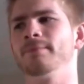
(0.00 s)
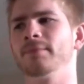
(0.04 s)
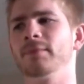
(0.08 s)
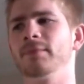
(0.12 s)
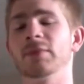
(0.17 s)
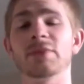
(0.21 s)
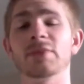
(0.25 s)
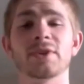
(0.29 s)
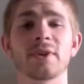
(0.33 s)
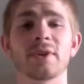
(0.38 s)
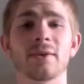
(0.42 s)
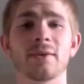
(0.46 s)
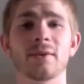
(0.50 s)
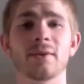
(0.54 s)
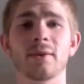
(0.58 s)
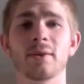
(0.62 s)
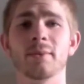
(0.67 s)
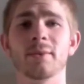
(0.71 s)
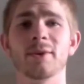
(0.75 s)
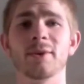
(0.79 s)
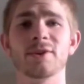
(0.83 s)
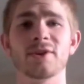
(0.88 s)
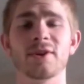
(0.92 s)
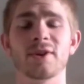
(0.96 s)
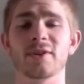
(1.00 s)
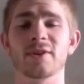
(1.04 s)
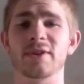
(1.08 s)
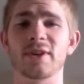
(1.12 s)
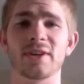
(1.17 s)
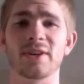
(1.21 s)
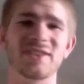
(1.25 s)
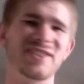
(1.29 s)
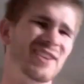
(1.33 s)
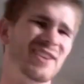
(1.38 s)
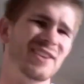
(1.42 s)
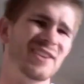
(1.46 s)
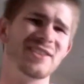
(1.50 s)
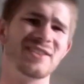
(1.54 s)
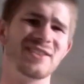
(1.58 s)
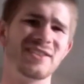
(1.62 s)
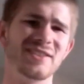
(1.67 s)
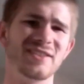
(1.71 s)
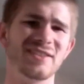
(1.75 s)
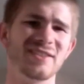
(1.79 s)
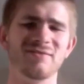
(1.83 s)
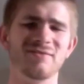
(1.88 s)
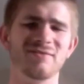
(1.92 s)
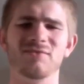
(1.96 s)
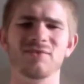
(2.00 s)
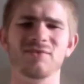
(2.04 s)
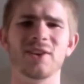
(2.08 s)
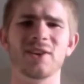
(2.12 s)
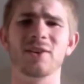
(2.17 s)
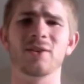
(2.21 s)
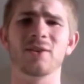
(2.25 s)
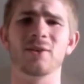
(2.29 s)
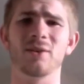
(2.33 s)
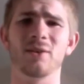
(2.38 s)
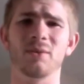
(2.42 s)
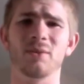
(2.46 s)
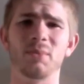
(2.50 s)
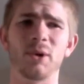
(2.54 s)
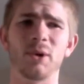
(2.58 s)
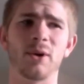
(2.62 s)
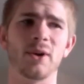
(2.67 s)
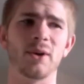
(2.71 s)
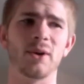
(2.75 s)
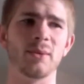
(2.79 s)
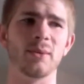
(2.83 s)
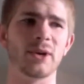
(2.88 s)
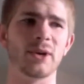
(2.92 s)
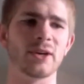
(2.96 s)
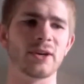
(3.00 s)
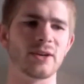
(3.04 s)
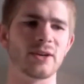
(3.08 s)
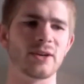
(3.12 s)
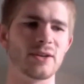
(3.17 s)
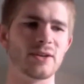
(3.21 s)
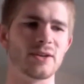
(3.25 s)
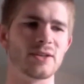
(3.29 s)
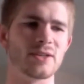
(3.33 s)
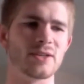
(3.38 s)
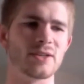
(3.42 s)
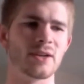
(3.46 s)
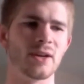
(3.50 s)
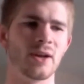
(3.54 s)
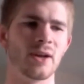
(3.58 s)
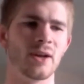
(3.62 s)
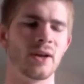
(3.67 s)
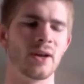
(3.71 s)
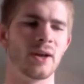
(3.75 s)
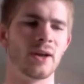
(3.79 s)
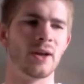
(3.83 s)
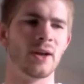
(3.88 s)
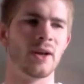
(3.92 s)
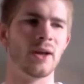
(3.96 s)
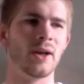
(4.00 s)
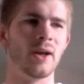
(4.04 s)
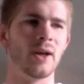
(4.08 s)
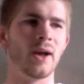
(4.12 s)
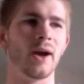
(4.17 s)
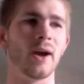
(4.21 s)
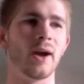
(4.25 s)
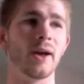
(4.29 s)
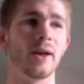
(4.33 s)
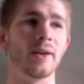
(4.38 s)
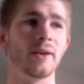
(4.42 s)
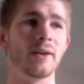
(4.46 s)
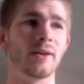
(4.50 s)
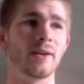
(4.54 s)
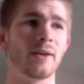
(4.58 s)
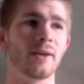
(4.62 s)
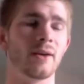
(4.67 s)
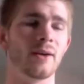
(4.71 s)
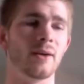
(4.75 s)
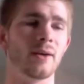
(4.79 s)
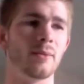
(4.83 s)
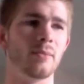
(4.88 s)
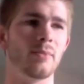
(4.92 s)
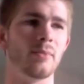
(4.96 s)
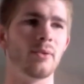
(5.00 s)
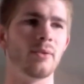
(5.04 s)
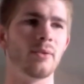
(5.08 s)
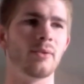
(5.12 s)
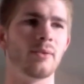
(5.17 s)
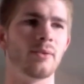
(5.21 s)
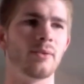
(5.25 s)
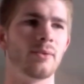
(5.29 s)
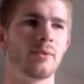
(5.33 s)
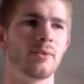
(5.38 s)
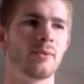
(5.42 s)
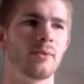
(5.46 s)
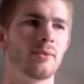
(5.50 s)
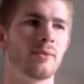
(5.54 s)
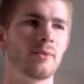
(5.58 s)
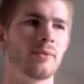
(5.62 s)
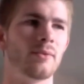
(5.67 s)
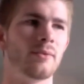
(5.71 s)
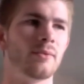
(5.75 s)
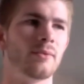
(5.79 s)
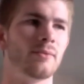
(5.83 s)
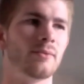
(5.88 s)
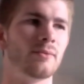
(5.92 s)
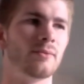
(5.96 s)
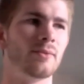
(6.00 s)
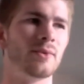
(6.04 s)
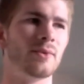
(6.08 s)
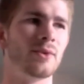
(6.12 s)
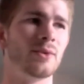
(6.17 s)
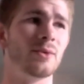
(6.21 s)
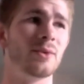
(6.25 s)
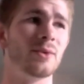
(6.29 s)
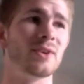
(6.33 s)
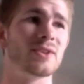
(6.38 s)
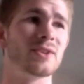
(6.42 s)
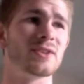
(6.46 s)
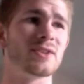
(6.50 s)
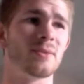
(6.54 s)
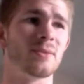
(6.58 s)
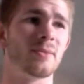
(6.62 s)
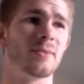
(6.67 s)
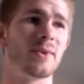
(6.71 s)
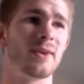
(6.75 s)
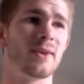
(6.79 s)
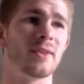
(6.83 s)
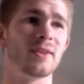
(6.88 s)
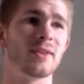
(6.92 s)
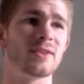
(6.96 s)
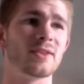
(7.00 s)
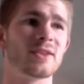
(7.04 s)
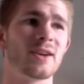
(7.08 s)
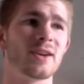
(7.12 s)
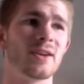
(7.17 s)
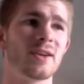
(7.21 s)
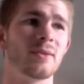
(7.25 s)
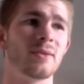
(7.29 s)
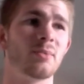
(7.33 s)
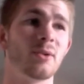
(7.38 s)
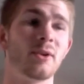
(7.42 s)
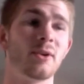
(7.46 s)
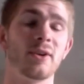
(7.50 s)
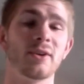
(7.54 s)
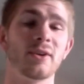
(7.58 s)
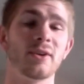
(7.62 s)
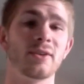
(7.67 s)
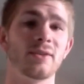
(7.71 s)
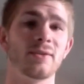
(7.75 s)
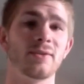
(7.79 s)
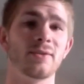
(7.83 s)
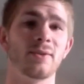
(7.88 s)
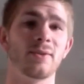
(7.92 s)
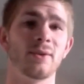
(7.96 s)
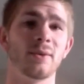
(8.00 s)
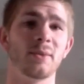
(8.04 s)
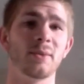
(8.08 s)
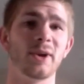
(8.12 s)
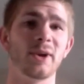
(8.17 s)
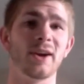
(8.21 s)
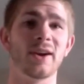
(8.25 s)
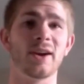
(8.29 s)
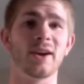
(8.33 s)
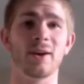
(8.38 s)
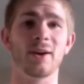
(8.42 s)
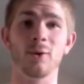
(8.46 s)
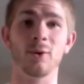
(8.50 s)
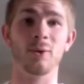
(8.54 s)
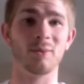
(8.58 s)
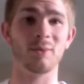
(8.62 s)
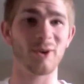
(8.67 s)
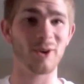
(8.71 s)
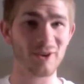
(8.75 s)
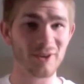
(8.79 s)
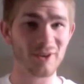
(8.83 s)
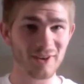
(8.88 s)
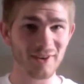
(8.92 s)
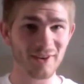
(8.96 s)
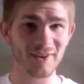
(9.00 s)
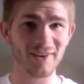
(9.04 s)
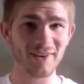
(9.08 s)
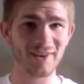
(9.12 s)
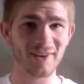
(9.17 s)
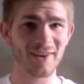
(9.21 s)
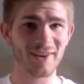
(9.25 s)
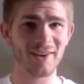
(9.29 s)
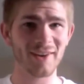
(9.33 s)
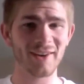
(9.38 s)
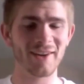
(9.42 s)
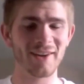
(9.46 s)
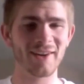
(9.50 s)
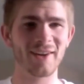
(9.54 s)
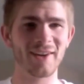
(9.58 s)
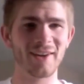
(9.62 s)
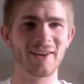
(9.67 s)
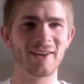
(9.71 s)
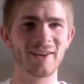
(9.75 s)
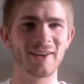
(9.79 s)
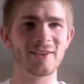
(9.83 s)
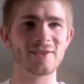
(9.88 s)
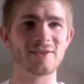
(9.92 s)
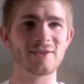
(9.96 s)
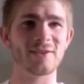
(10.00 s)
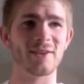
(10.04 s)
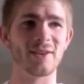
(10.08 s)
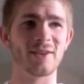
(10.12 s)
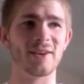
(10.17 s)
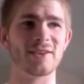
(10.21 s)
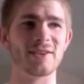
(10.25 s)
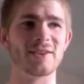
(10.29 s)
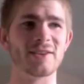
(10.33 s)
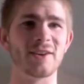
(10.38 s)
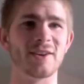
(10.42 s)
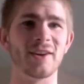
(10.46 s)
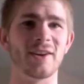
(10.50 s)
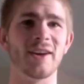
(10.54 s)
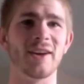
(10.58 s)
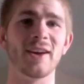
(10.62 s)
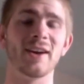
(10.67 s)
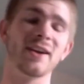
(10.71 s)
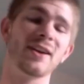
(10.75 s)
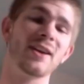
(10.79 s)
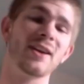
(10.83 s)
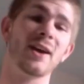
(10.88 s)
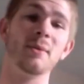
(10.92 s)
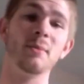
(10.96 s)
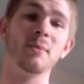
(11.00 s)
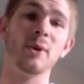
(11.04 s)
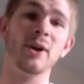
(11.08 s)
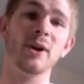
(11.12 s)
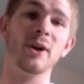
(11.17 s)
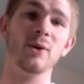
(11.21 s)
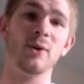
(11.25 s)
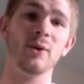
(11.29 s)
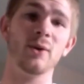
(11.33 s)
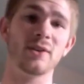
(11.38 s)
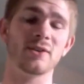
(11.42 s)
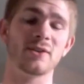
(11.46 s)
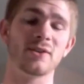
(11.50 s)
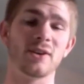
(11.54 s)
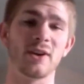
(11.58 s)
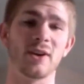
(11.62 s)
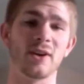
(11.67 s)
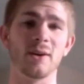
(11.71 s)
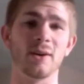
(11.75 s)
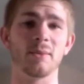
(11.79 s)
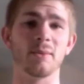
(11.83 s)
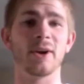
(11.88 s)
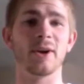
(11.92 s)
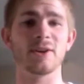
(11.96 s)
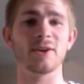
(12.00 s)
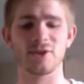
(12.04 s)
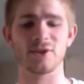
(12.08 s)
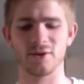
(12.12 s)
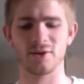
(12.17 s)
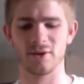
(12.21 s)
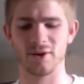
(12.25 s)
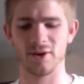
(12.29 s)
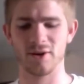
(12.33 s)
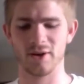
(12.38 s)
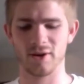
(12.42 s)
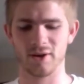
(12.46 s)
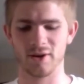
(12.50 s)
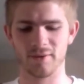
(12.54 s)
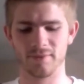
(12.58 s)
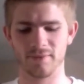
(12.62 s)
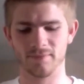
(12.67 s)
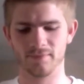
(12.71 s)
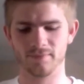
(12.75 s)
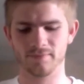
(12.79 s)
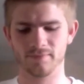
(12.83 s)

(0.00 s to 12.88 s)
there's not really much else. I didn't go to the party because I ended up doing something that's kind of productive for me. I got homework done, so that tonight, I might go out tonight, I'm not sure yet.